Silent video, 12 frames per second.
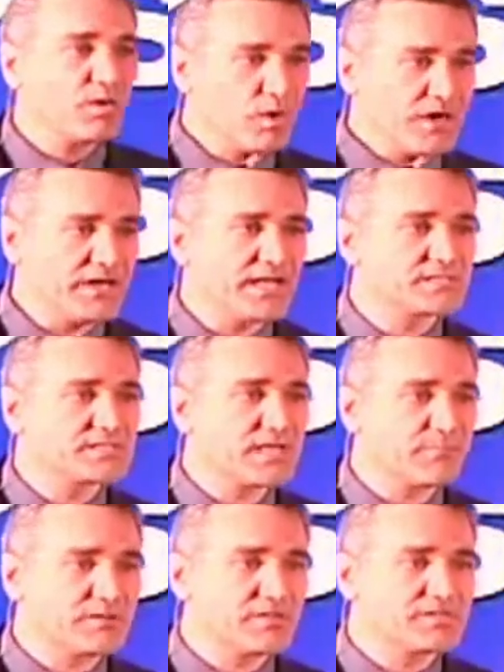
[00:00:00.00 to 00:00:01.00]
All it does is
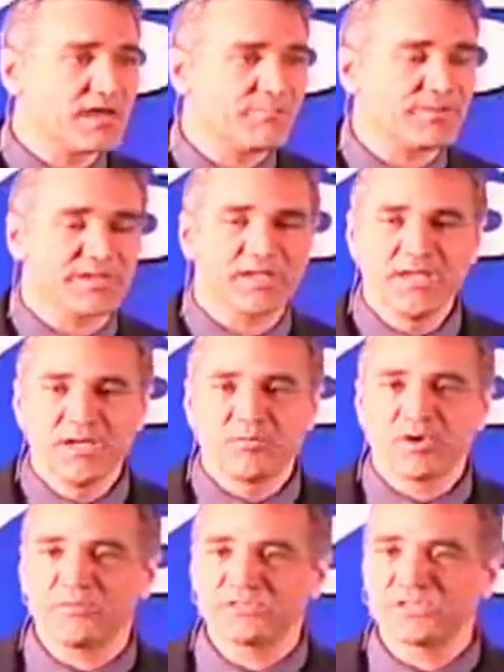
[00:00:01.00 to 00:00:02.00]
that it creates really
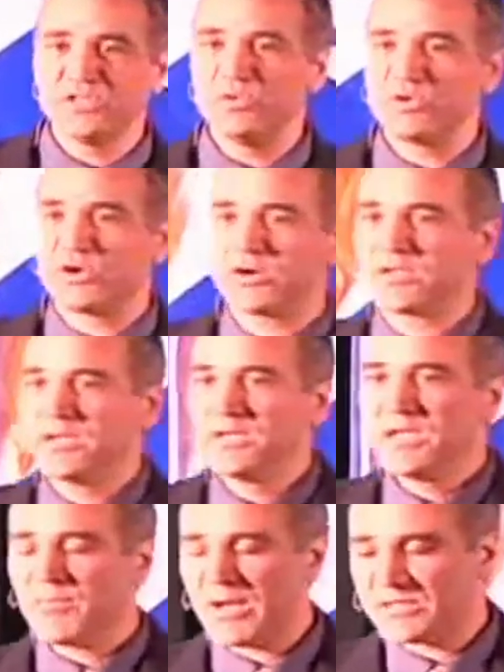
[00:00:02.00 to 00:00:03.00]
unprecedented
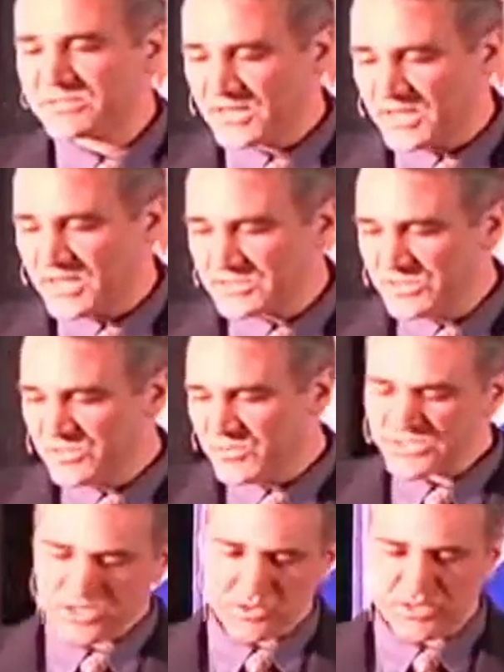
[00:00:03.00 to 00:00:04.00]
awareness about the
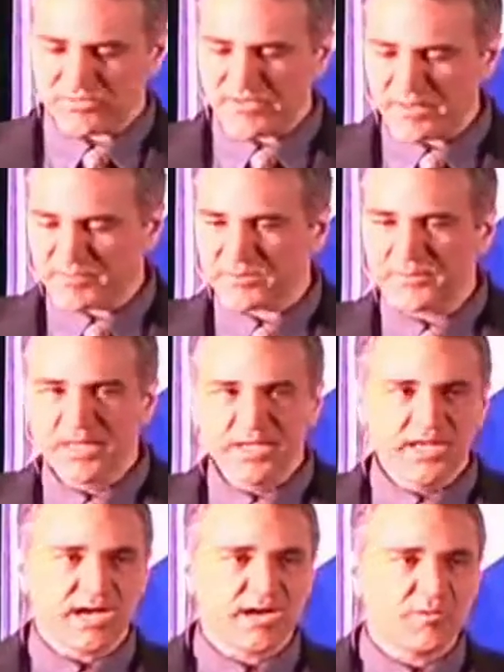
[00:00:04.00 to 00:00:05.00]
topic. When I was in
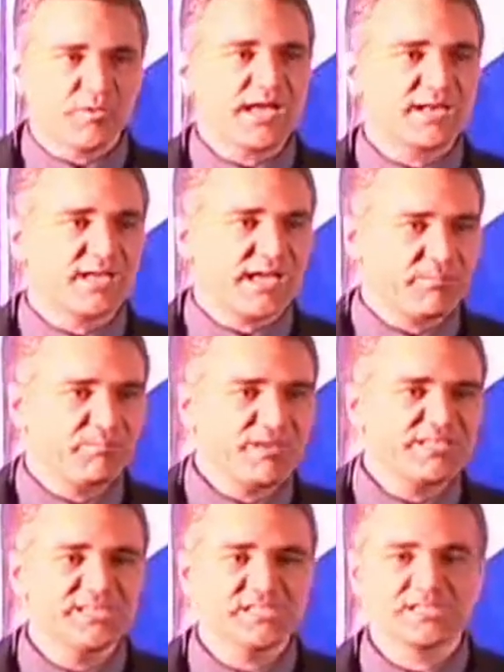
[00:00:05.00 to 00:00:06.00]
New York
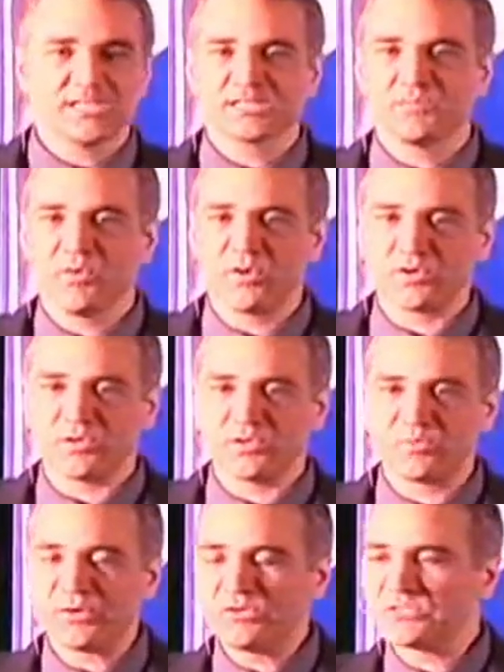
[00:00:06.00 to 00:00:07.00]
about 2 months ago in
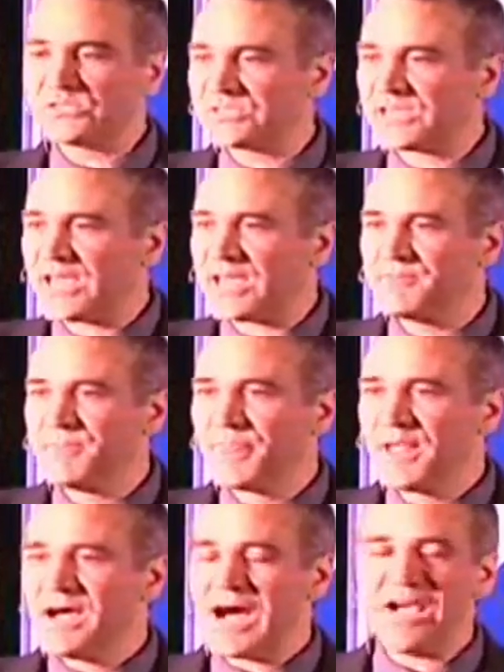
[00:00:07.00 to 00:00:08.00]
November,
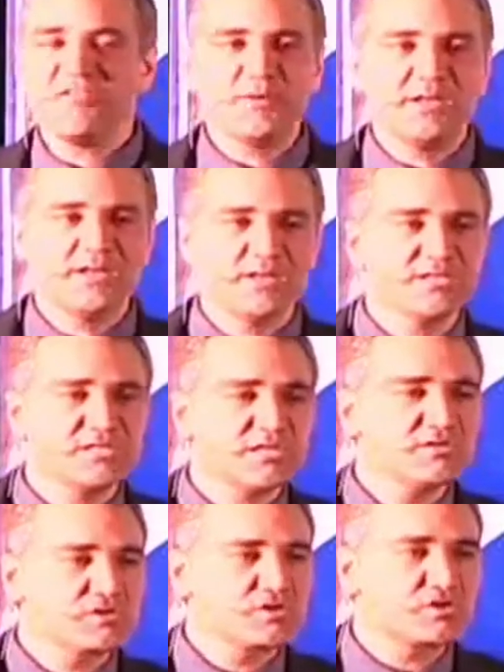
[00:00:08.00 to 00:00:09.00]
we had a business
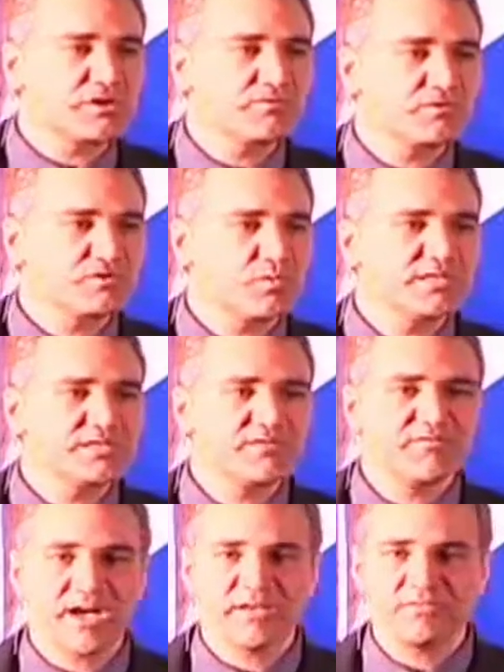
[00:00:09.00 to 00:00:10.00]
testimonial. The
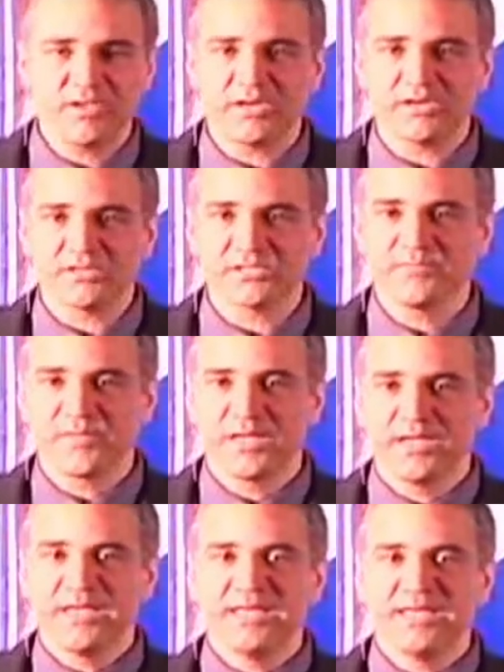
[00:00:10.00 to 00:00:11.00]
person said,
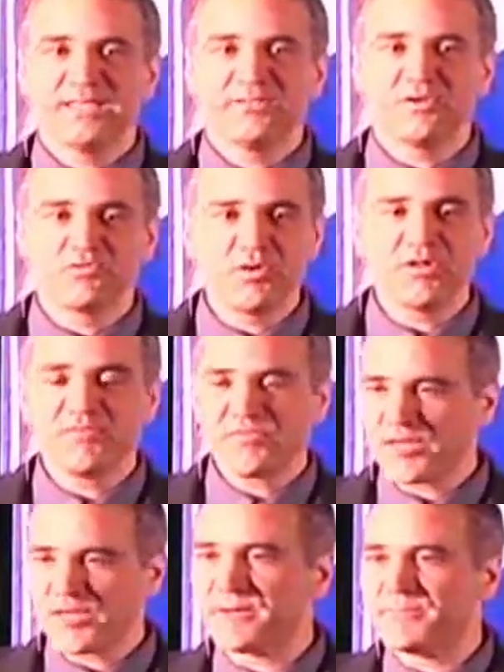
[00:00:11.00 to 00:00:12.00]
I've been in this industry
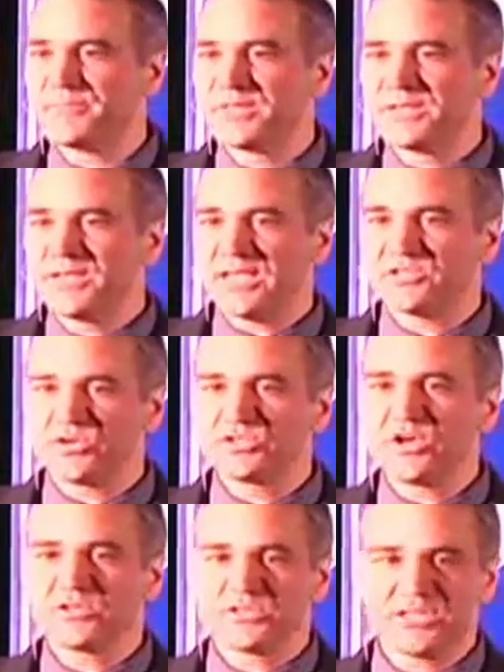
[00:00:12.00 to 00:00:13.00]
for 25
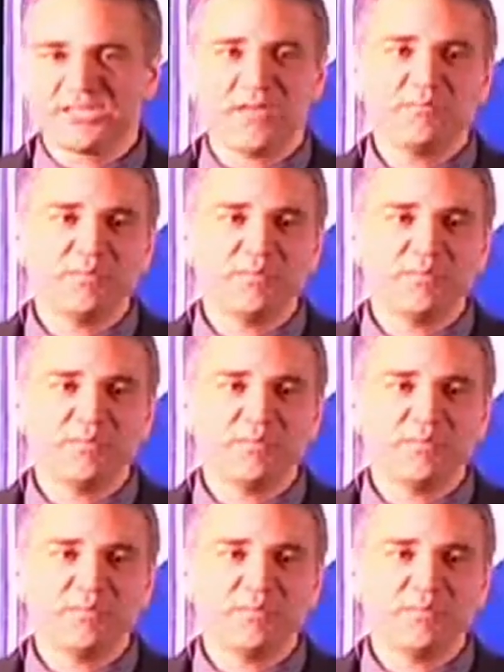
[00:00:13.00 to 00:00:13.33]
years.